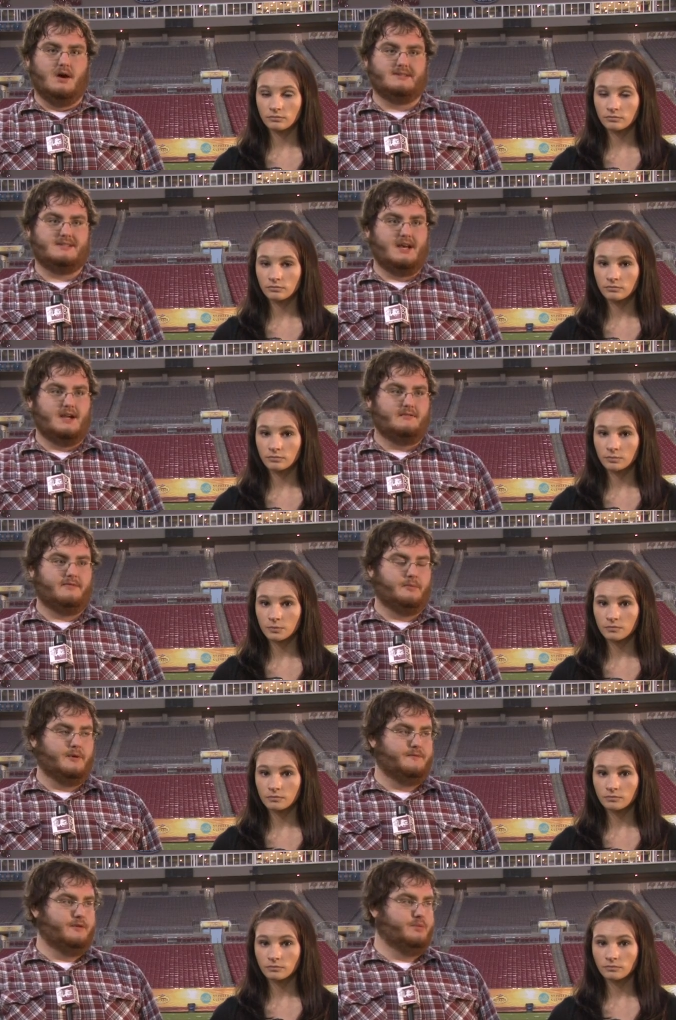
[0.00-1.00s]
Speaker 1: aside
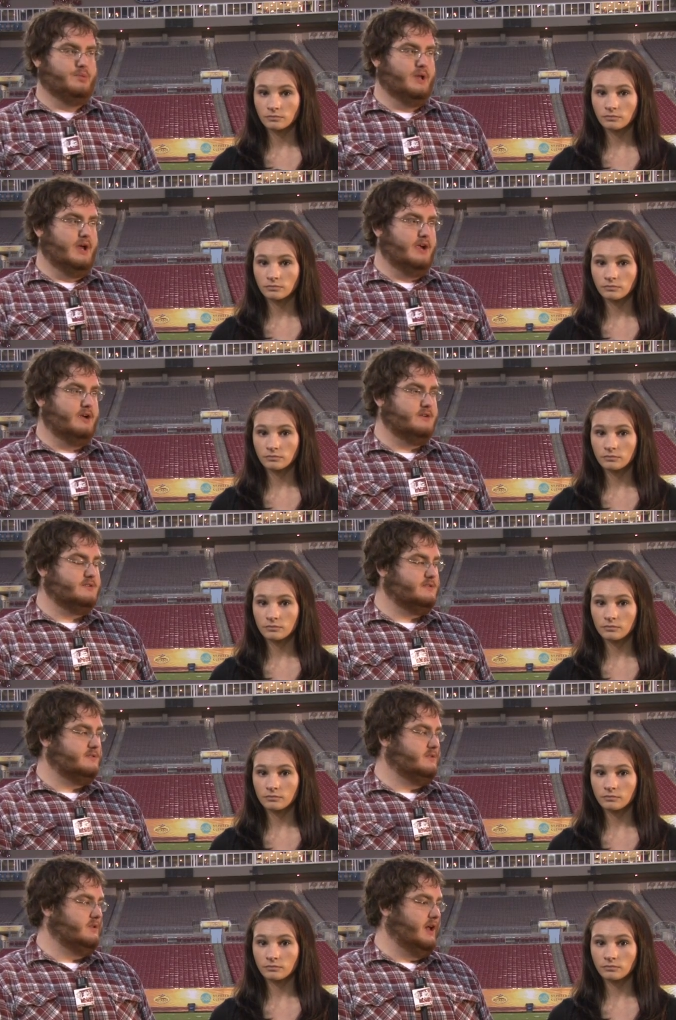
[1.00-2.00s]
from a few
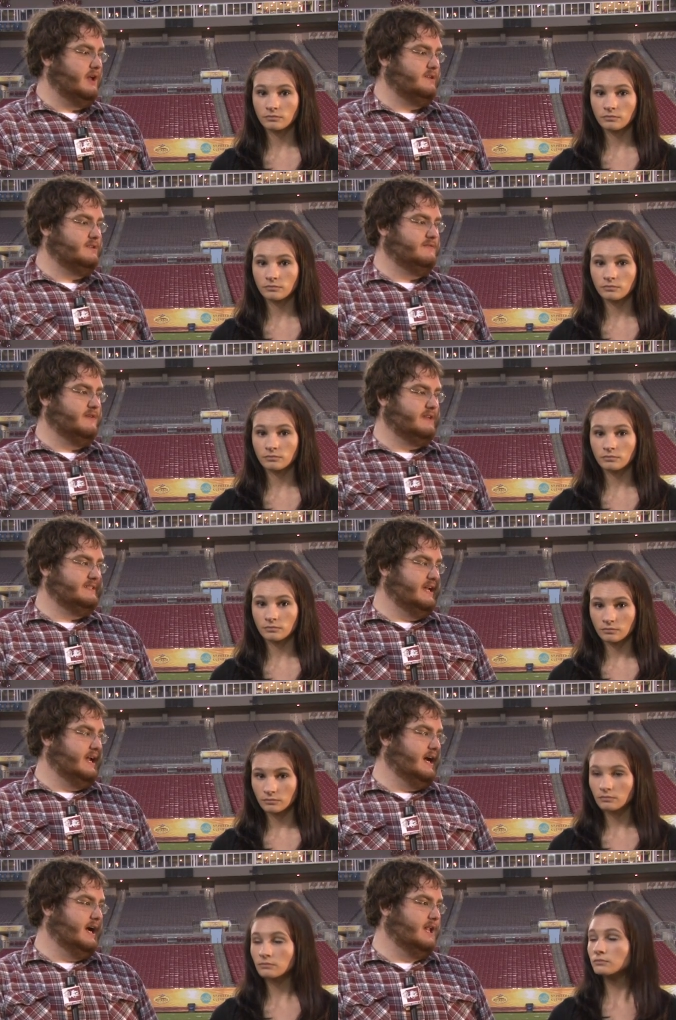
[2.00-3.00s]
players like
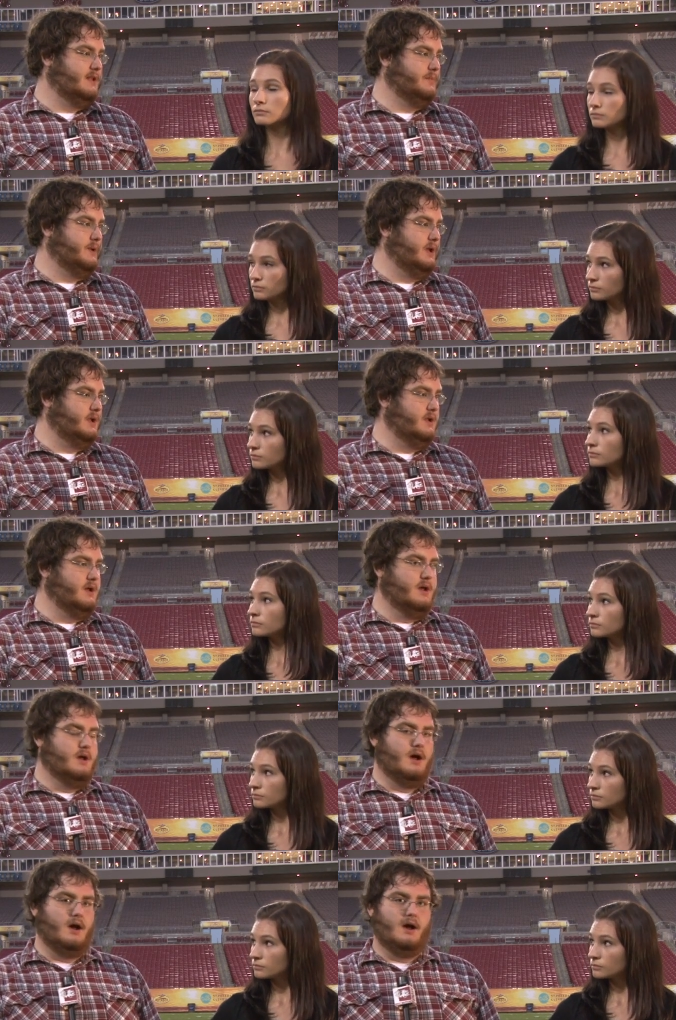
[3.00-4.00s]
Devonte Holloman
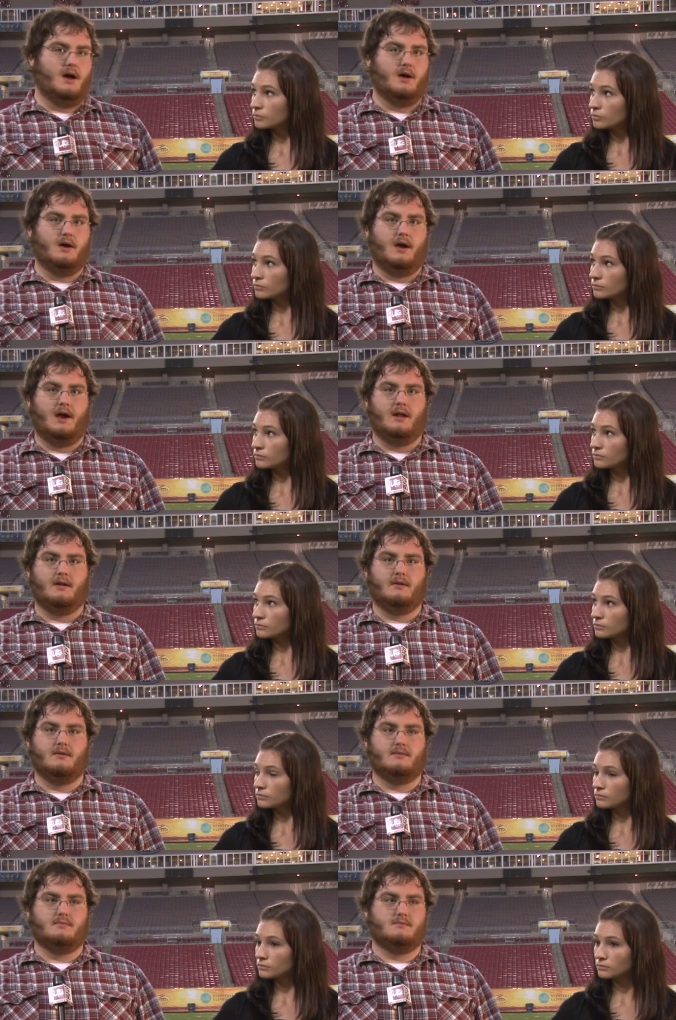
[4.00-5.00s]
uh,
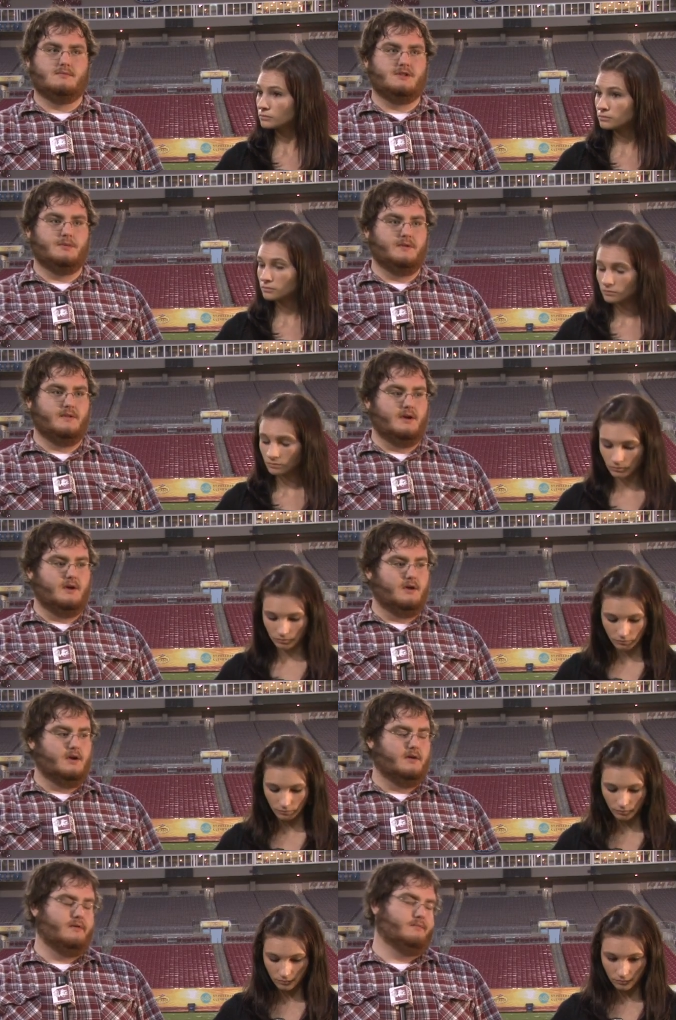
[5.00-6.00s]
and some of
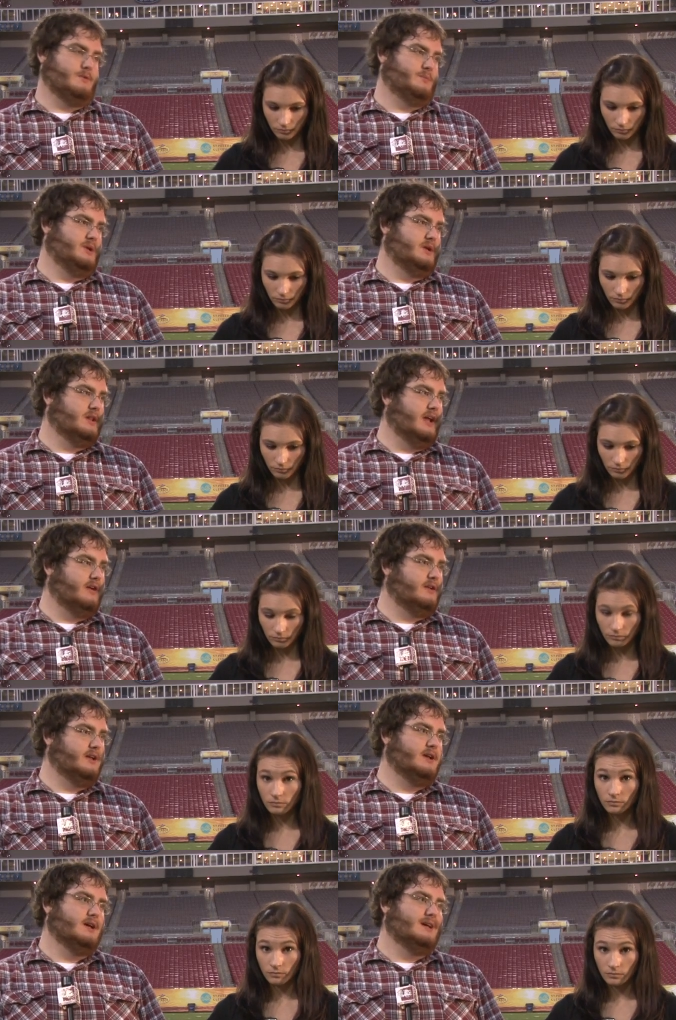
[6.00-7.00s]
the, uh, I mean
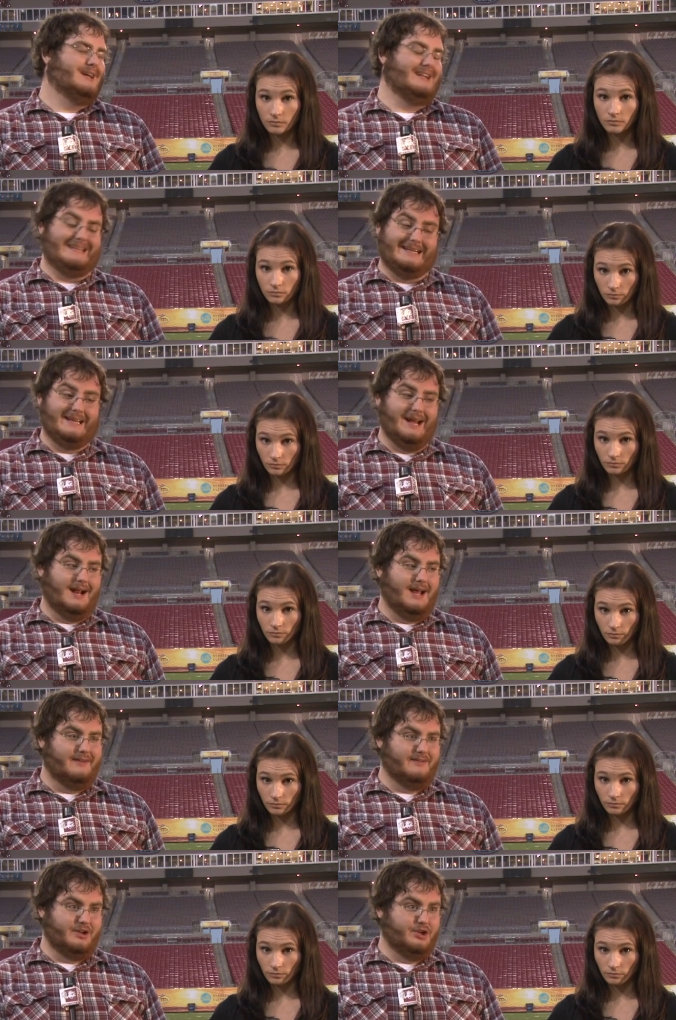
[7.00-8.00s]
Clowney, did not
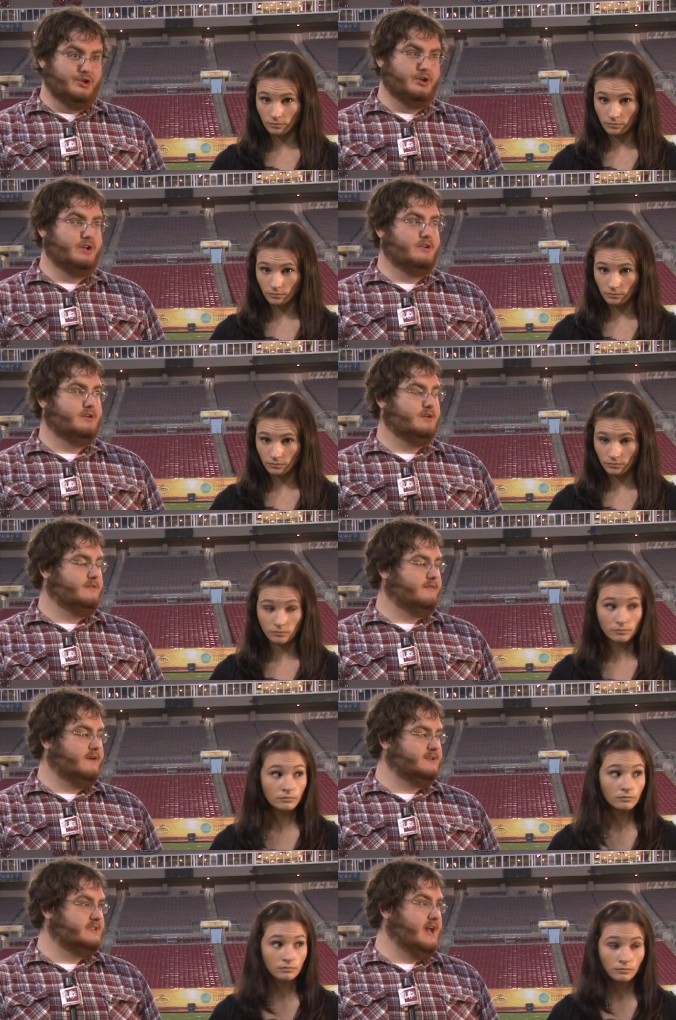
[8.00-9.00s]
have a good
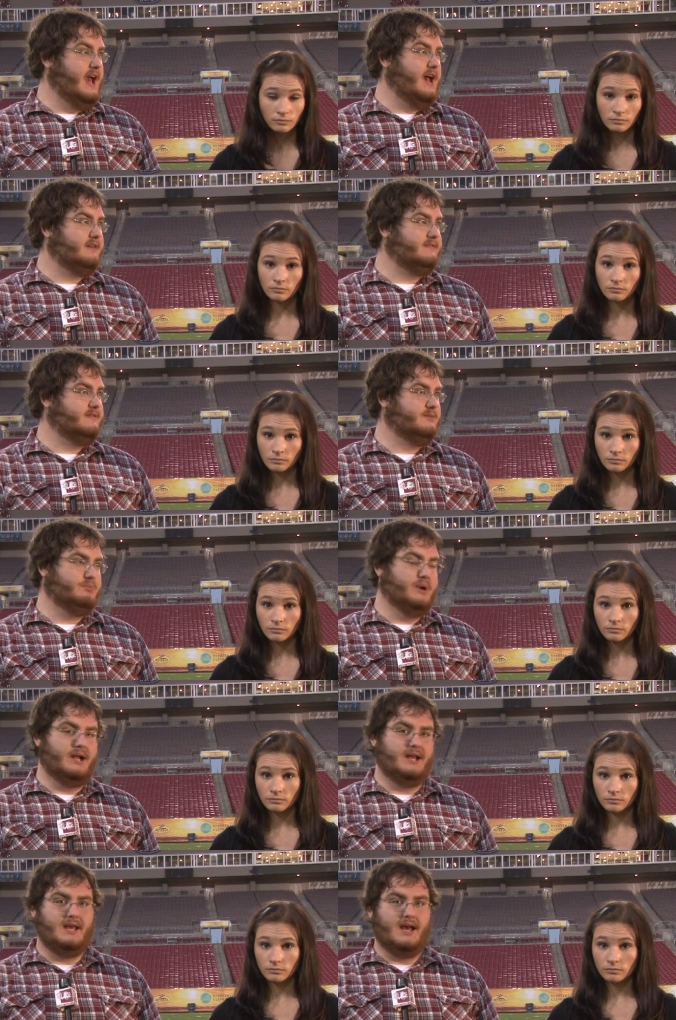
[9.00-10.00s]
first half,
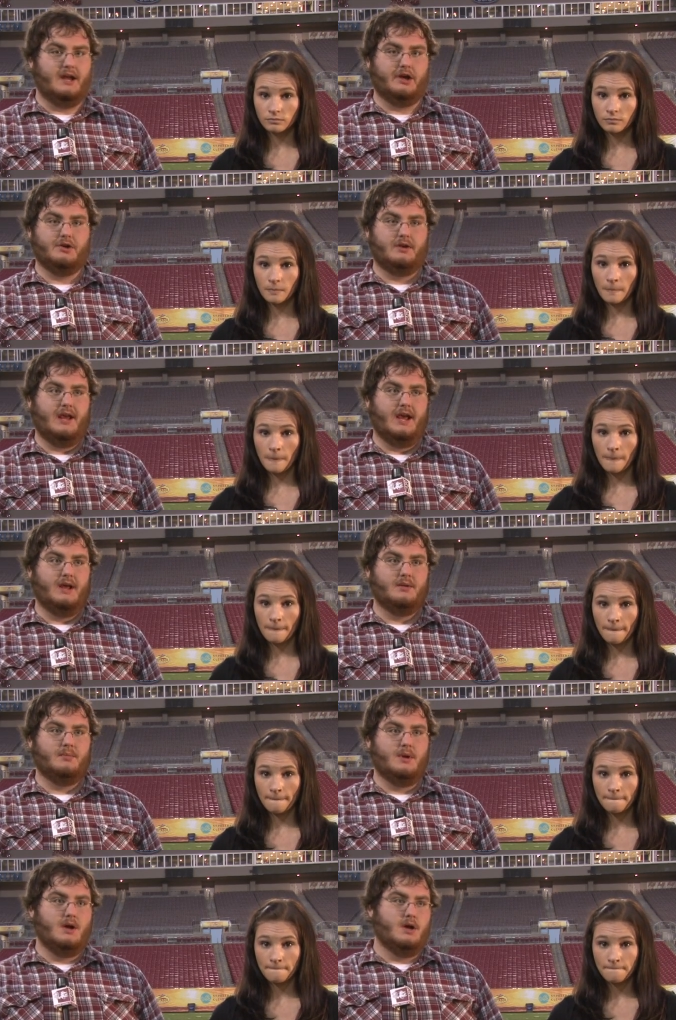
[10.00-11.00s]
but he had a good game